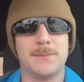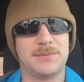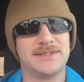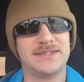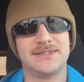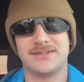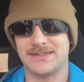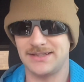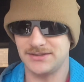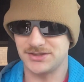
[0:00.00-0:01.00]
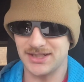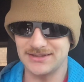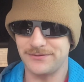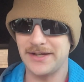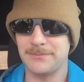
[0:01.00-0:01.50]
But then they tried
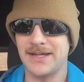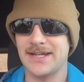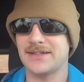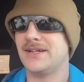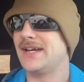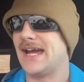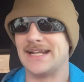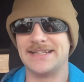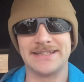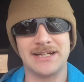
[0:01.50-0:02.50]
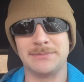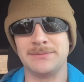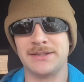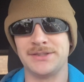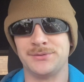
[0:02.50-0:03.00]
to fight back, and then they got beat
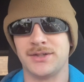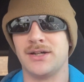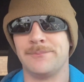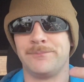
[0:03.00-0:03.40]
by Utah